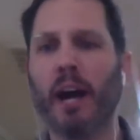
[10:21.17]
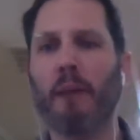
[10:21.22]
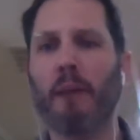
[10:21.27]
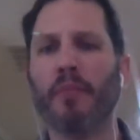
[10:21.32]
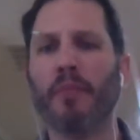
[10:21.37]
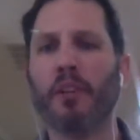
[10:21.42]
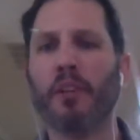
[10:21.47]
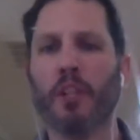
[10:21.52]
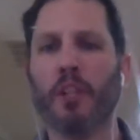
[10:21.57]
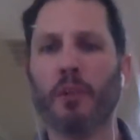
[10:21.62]

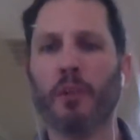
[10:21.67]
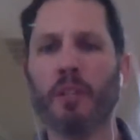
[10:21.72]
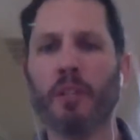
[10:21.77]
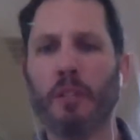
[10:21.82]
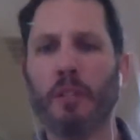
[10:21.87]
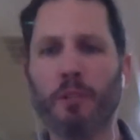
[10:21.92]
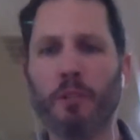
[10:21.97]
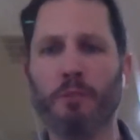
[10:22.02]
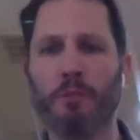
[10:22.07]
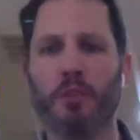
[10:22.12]
Is there a
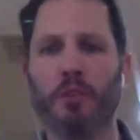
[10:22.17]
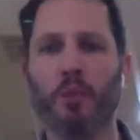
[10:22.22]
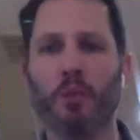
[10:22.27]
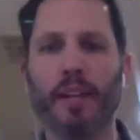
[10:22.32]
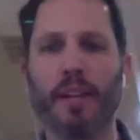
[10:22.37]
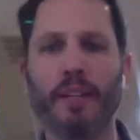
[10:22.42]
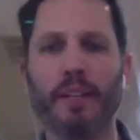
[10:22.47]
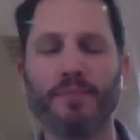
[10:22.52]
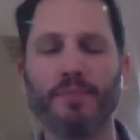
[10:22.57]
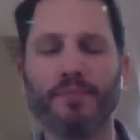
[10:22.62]
difference
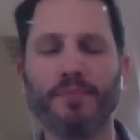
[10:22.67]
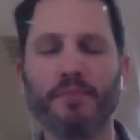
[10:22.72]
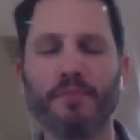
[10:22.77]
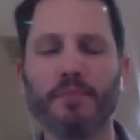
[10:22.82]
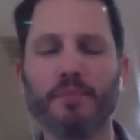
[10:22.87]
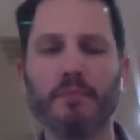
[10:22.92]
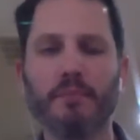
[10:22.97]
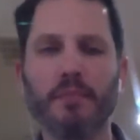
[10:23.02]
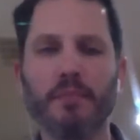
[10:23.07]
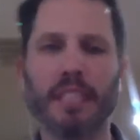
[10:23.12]
between
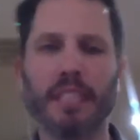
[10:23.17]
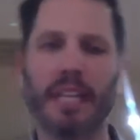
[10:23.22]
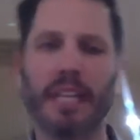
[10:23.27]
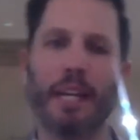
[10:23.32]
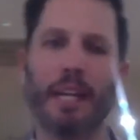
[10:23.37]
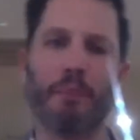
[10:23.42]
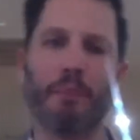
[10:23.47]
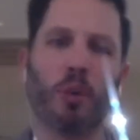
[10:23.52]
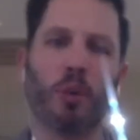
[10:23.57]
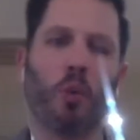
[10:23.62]
getting
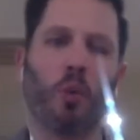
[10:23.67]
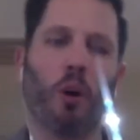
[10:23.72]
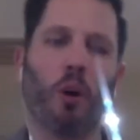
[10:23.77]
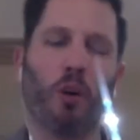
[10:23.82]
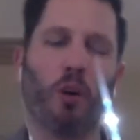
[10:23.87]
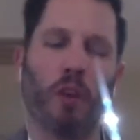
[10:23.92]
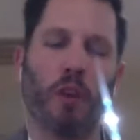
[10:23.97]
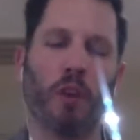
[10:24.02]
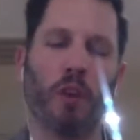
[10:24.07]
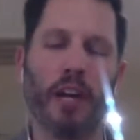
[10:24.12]

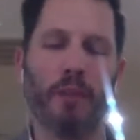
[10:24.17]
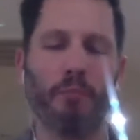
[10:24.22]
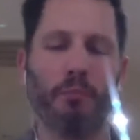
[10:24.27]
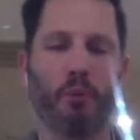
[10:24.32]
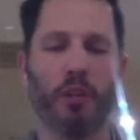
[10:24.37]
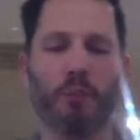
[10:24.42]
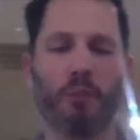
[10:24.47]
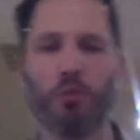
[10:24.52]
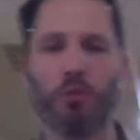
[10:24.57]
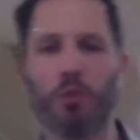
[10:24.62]
pre-qualified and
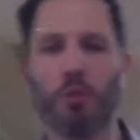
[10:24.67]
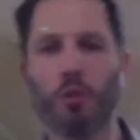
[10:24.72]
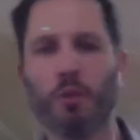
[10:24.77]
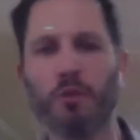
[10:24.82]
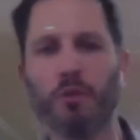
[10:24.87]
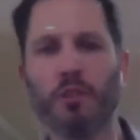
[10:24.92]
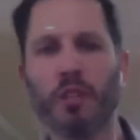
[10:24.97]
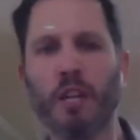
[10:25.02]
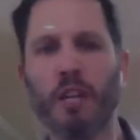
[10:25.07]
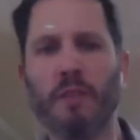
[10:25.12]
pre-approved?
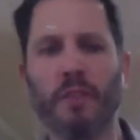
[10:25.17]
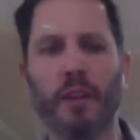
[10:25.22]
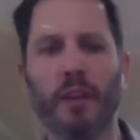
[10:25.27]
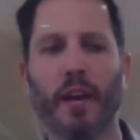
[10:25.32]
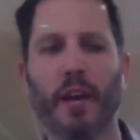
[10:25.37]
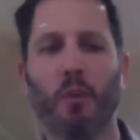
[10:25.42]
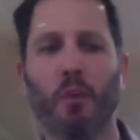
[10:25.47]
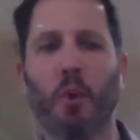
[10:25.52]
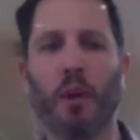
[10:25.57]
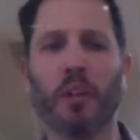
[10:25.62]
And
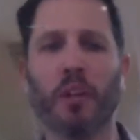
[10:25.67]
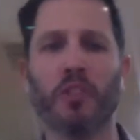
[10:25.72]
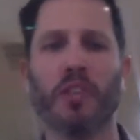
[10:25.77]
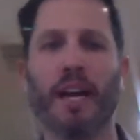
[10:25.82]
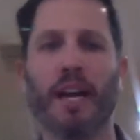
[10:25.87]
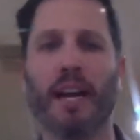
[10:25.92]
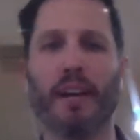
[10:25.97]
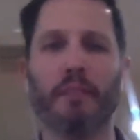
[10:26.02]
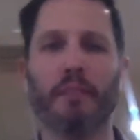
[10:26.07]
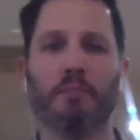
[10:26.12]
what does
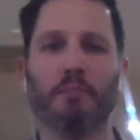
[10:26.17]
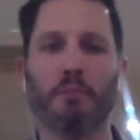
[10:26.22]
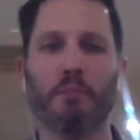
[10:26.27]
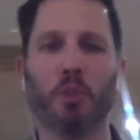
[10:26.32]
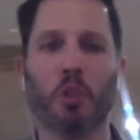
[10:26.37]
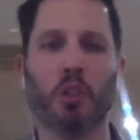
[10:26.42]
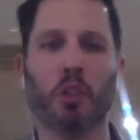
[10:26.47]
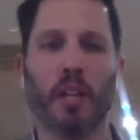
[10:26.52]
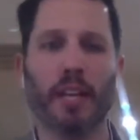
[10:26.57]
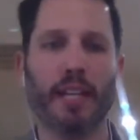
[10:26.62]
that look
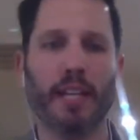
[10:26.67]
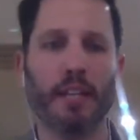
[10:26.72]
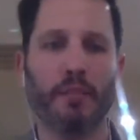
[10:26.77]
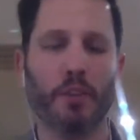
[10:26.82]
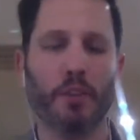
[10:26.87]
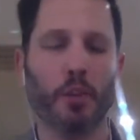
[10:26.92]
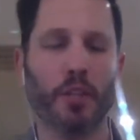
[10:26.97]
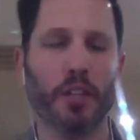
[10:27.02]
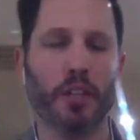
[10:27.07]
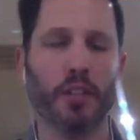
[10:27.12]
like if
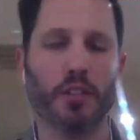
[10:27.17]
there is?